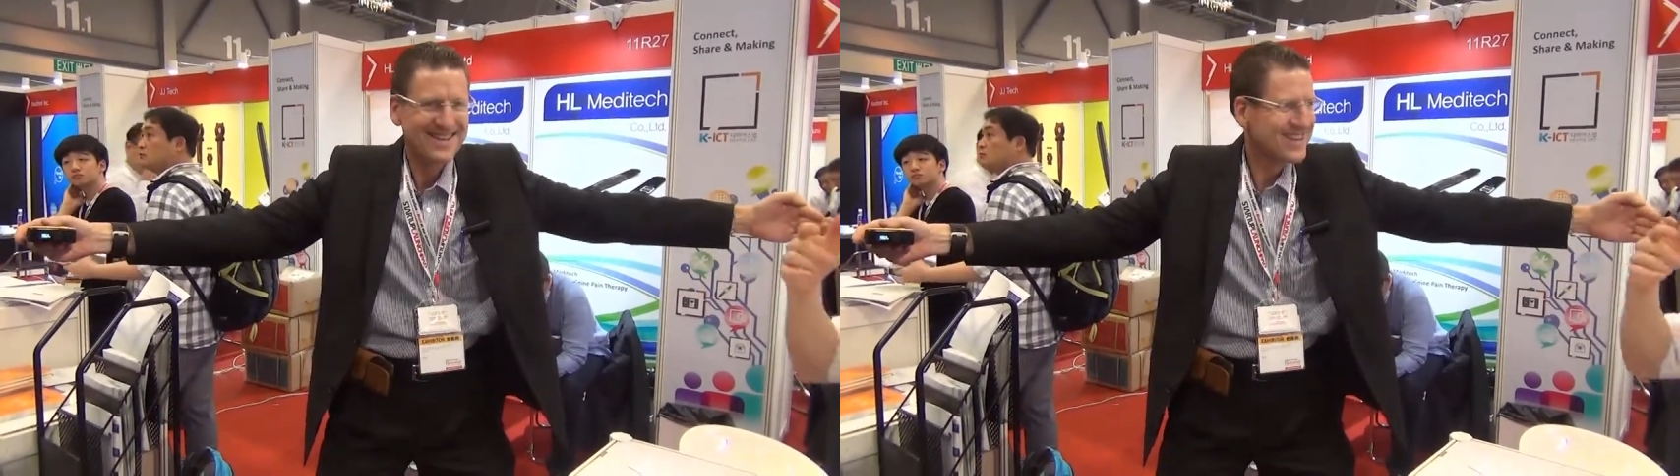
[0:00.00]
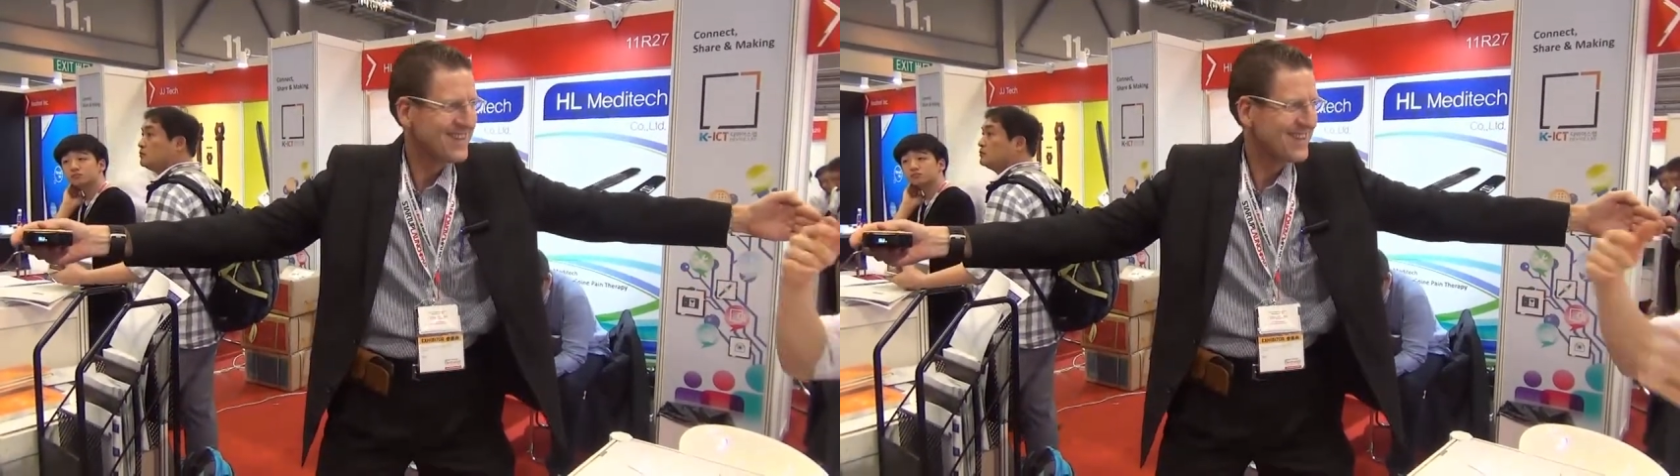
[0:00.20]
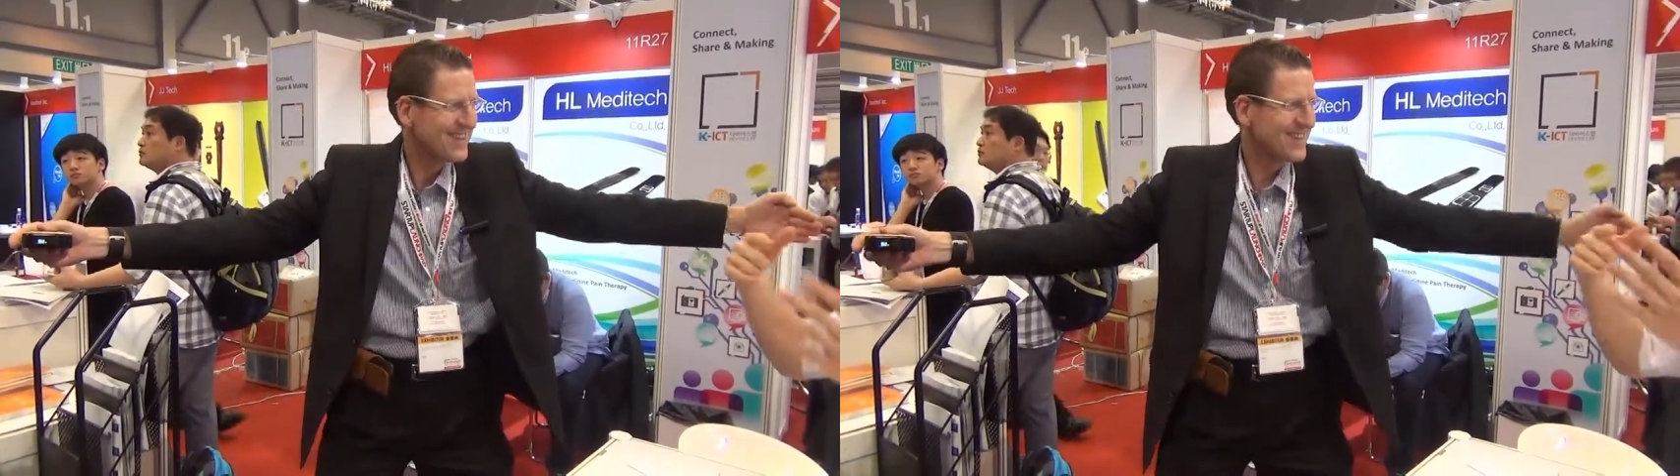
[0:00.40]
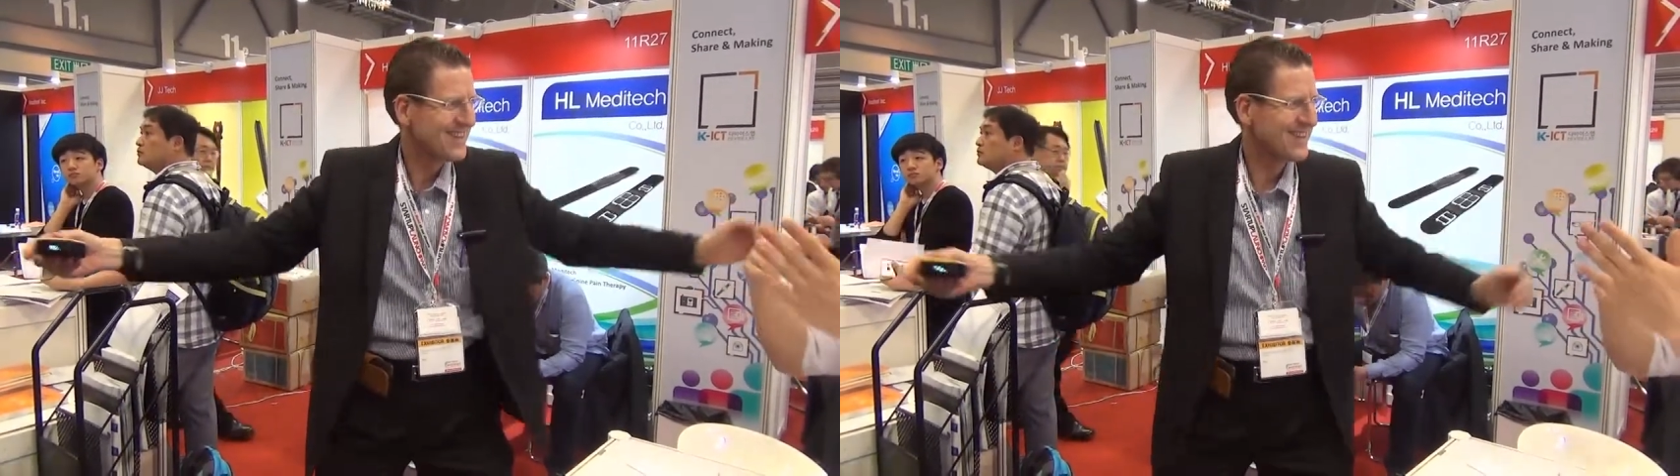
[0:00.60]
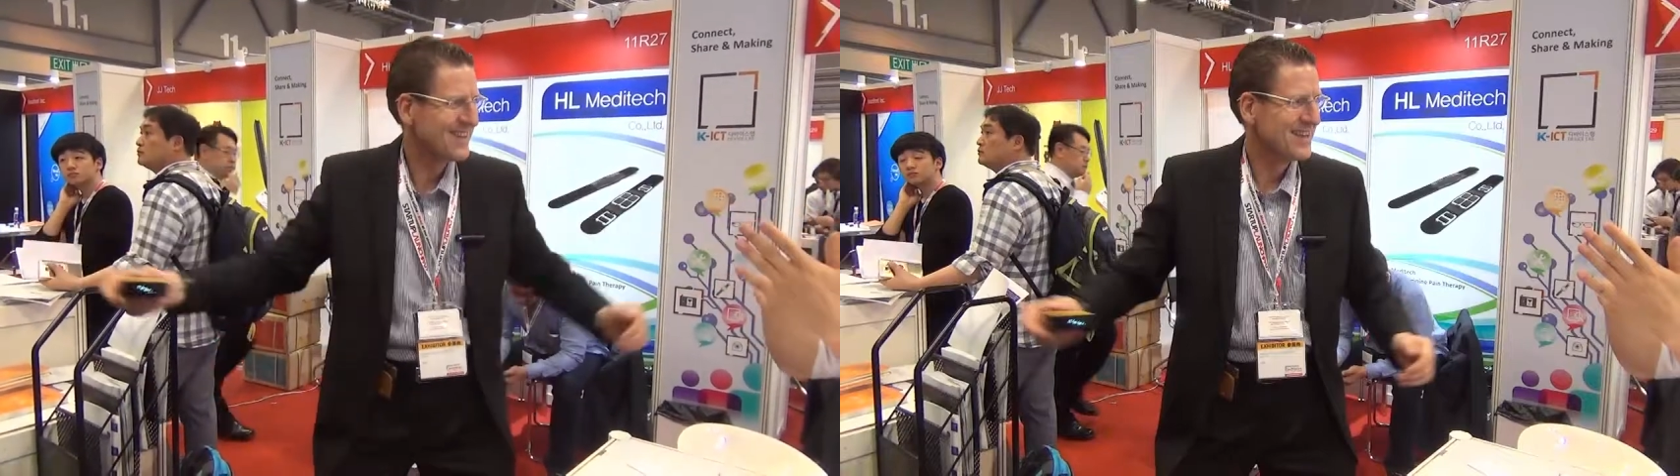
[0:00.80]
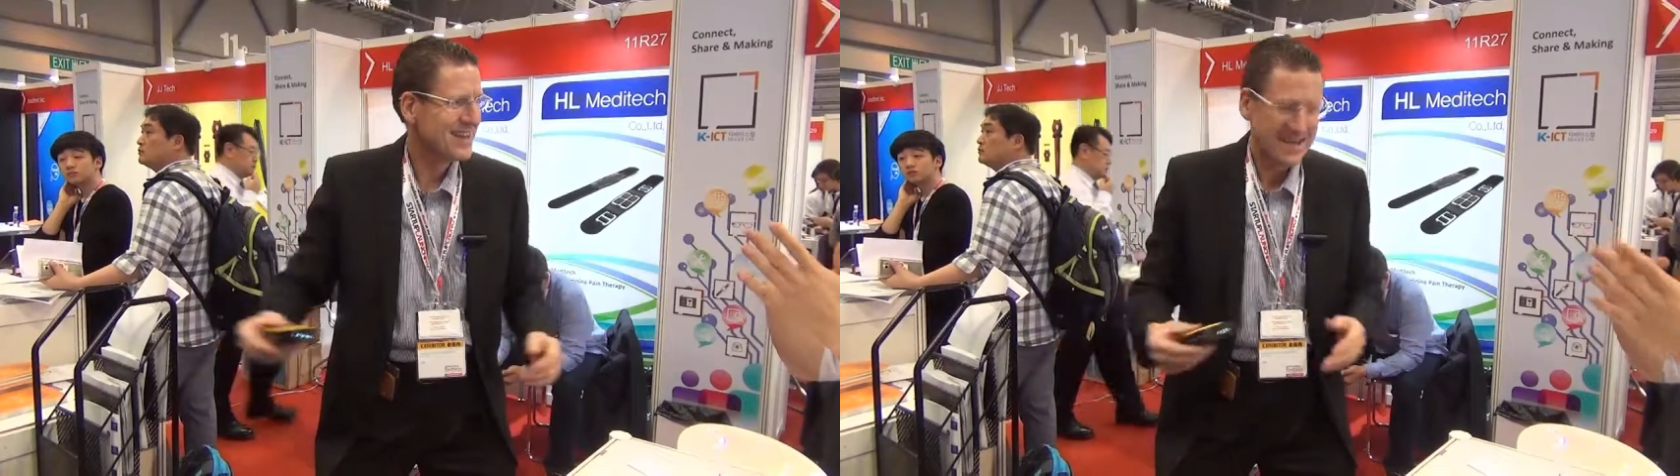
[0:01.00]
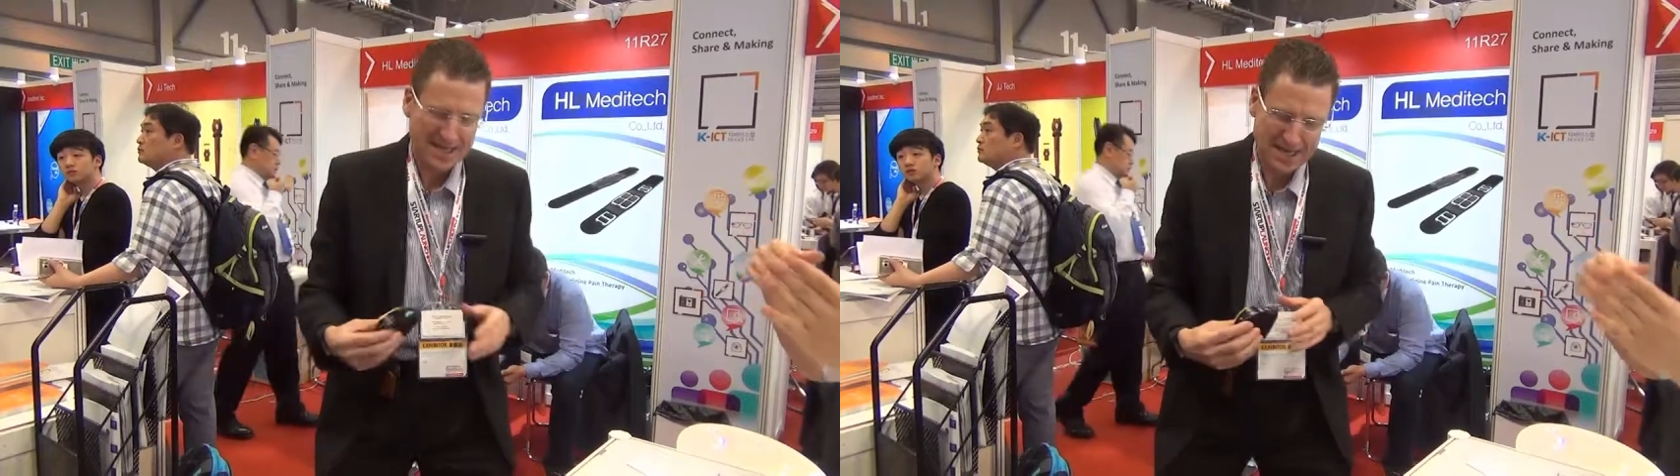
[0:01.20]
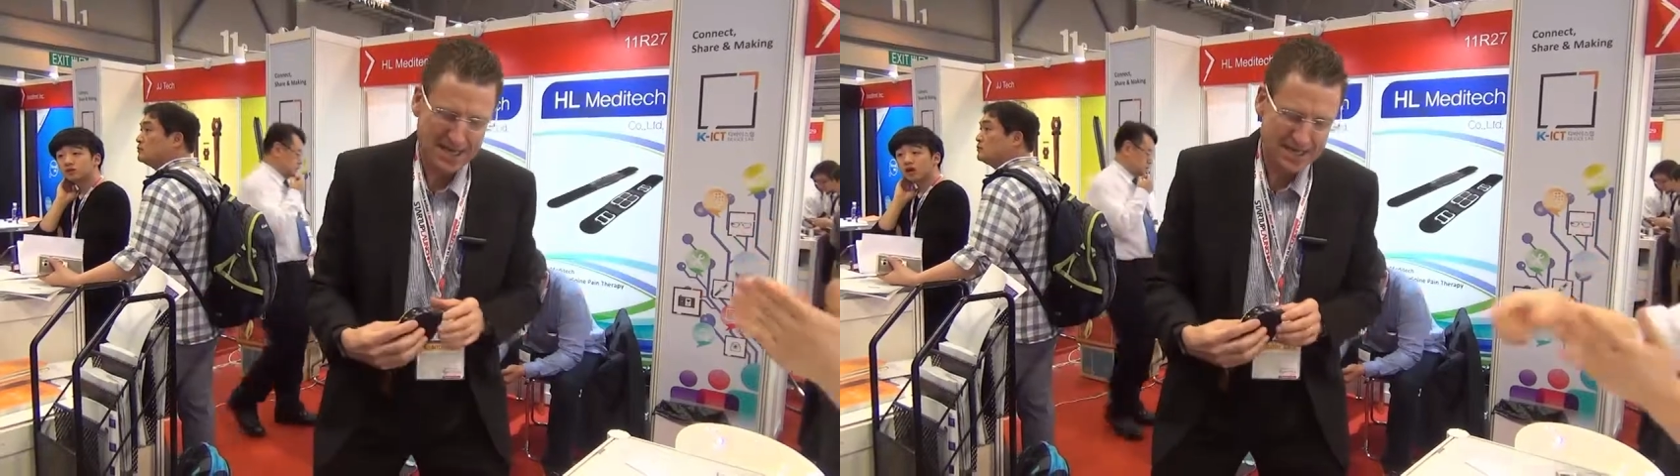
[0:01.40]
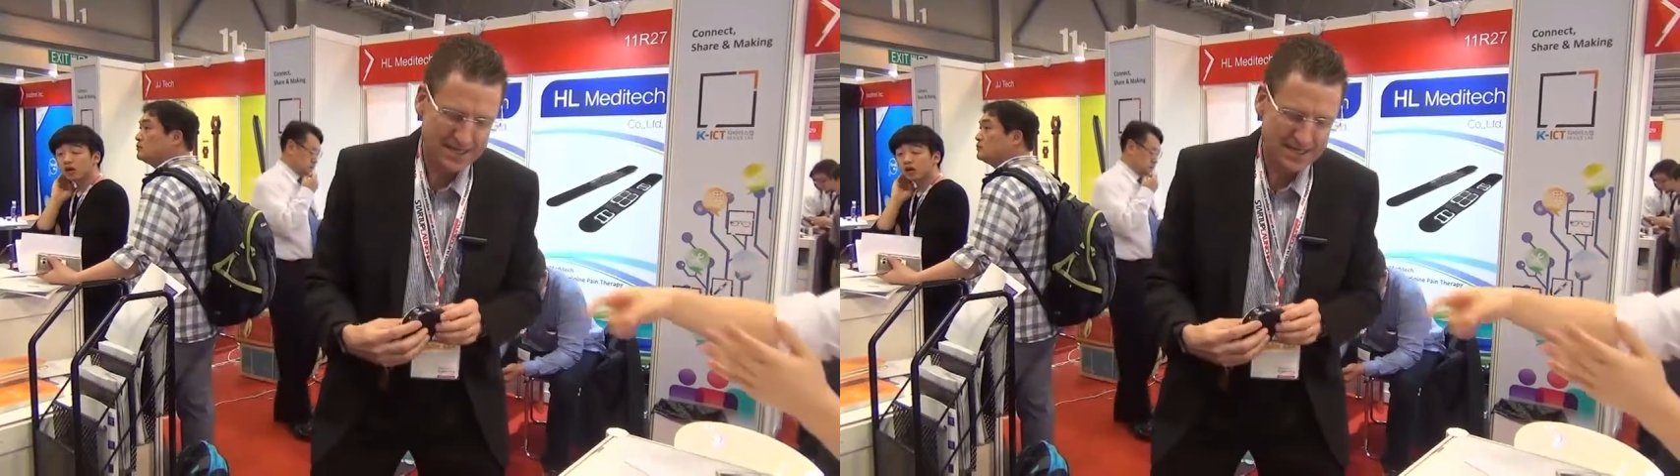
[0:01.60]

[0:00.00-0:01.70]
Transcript: a laser guide coming out.